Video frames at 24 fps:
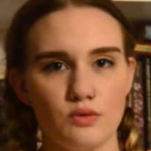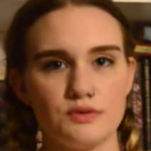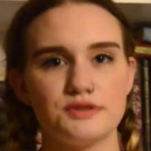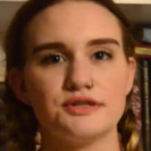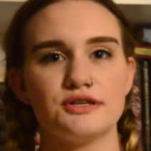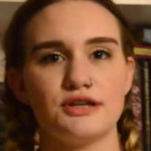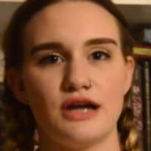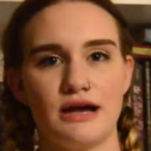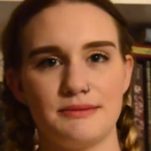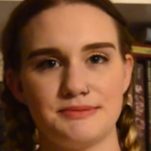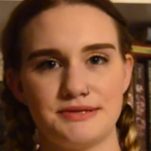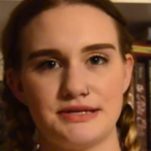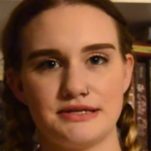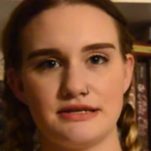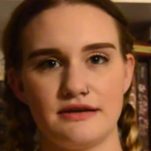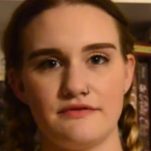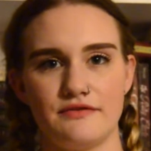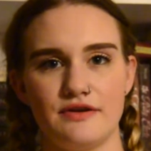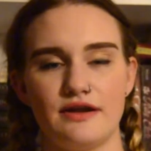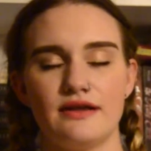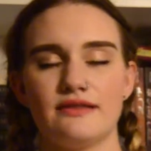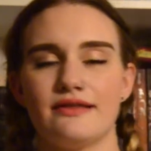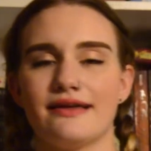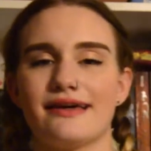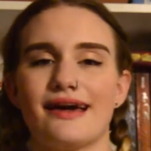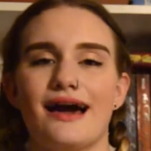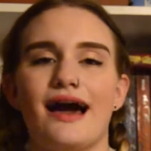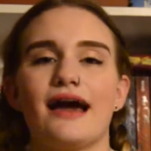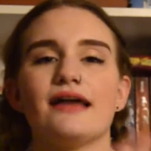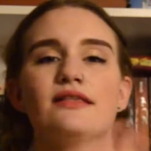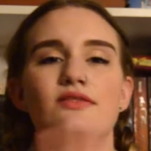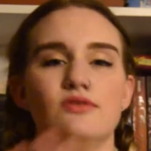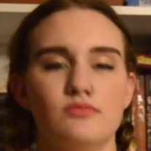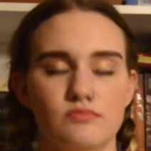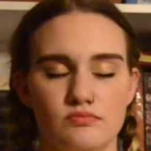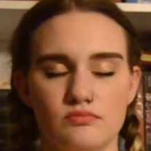synopsis of it, like
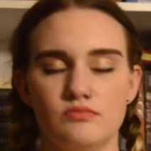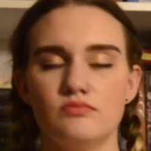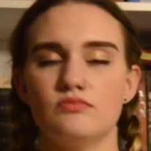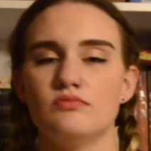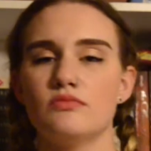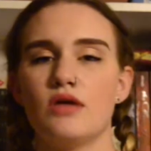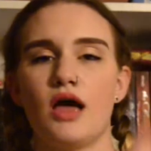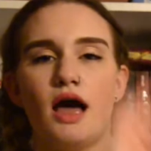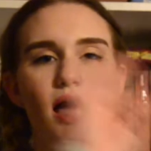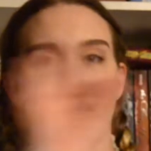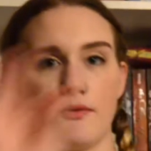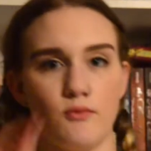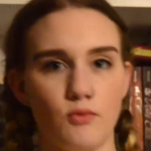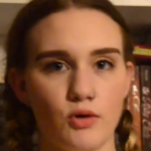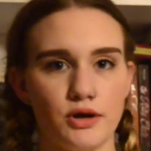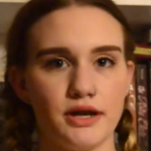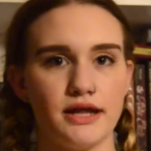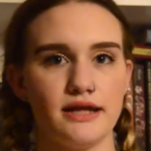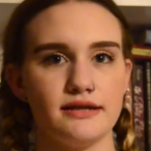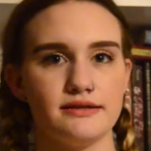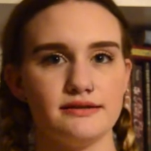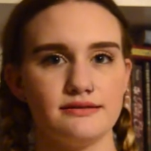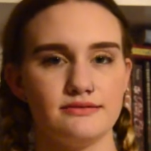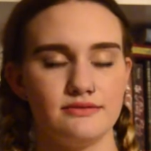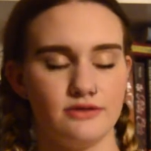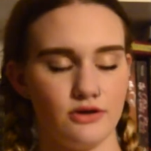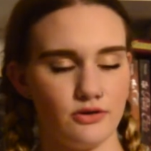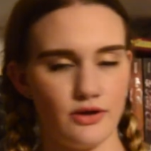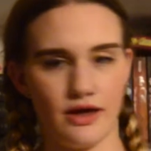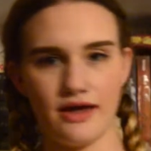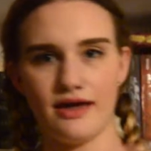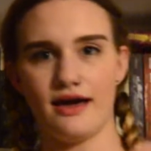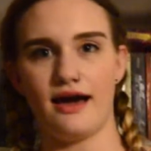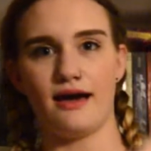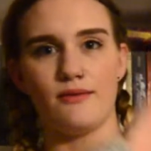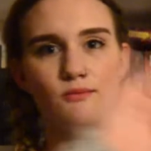I, I want it,
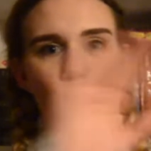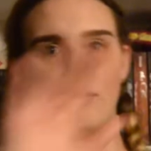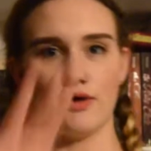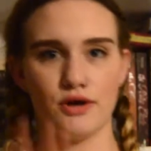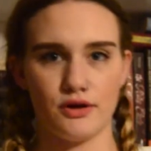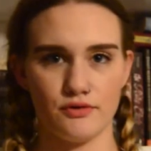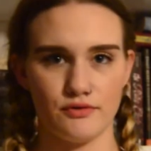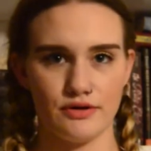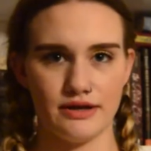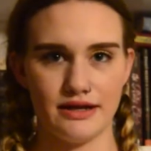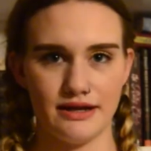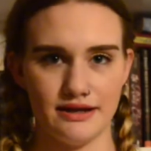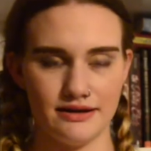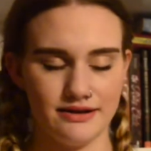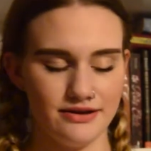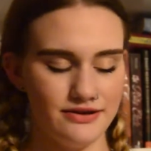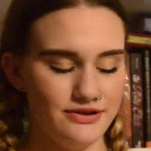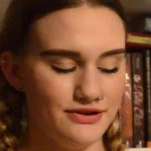okay, I want to read it.